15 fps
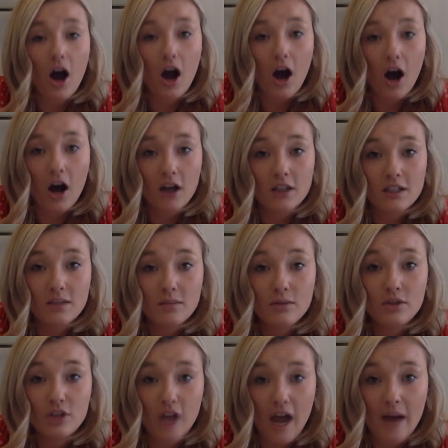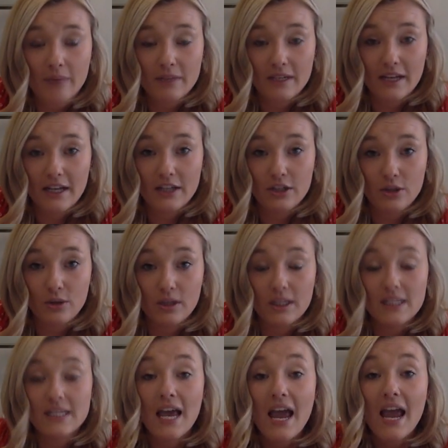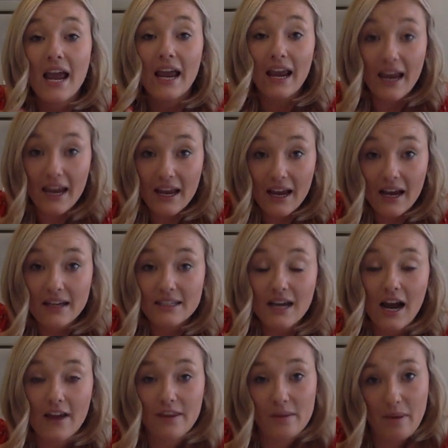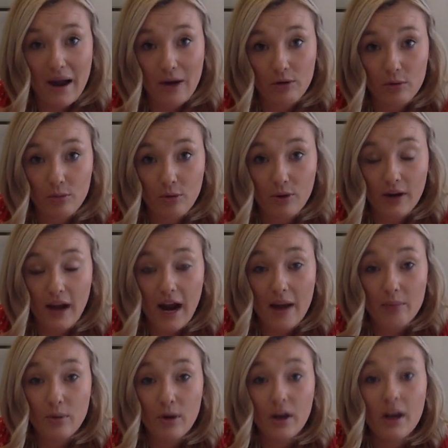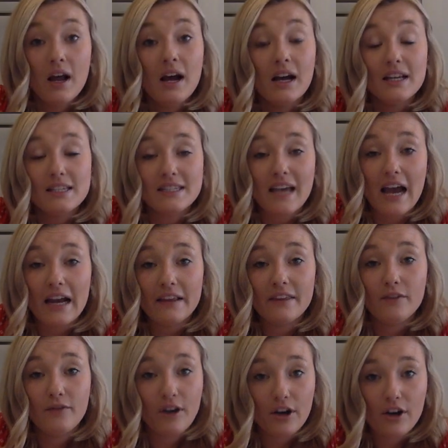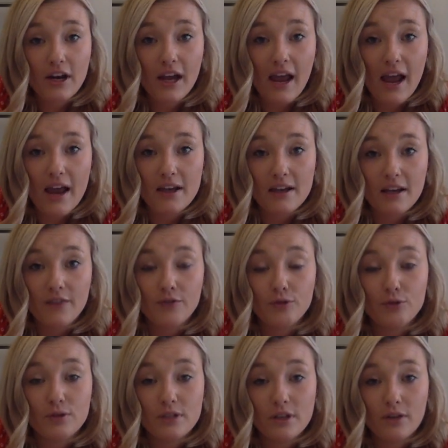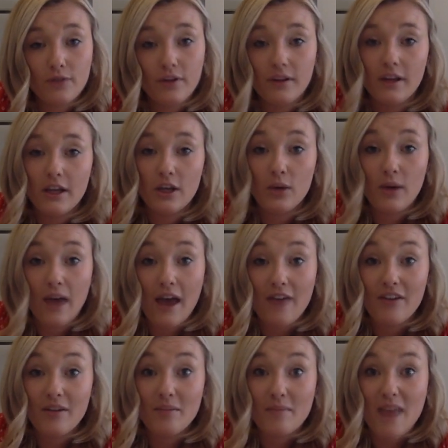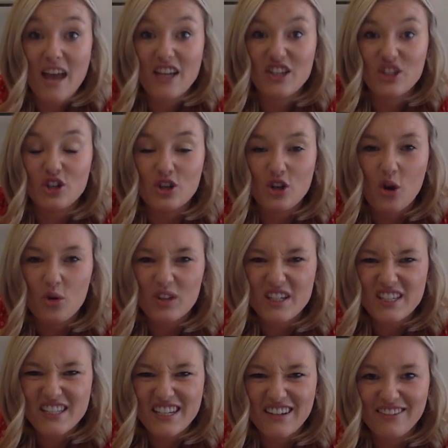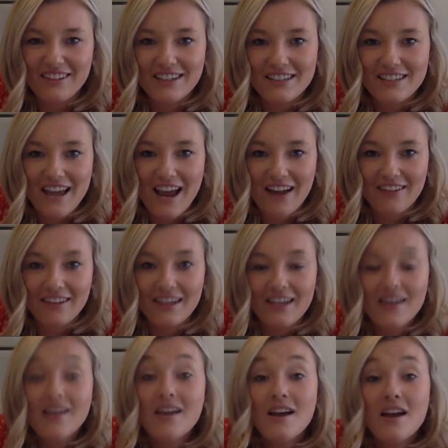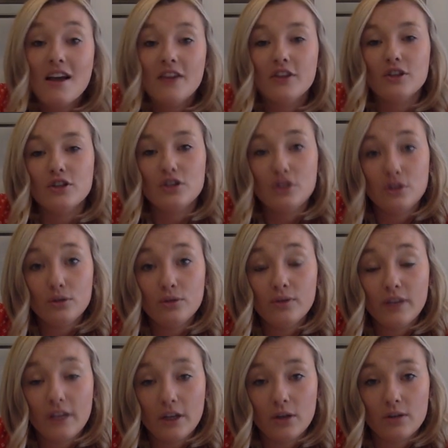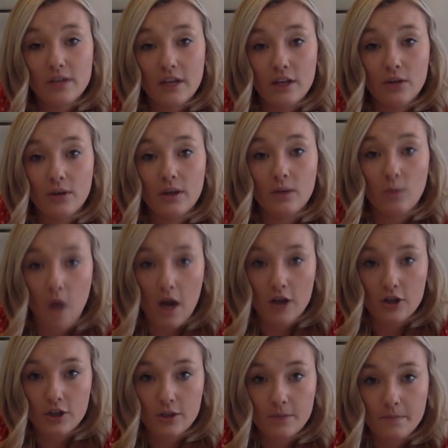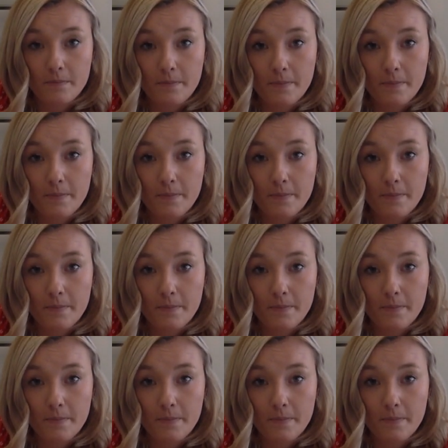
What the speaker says: Awesome job today, students. And on the PowerPoint, I put a slide at the very end. If you still feel like you haven't mastered or know the skill exactly, there's 2 videos that you can watch.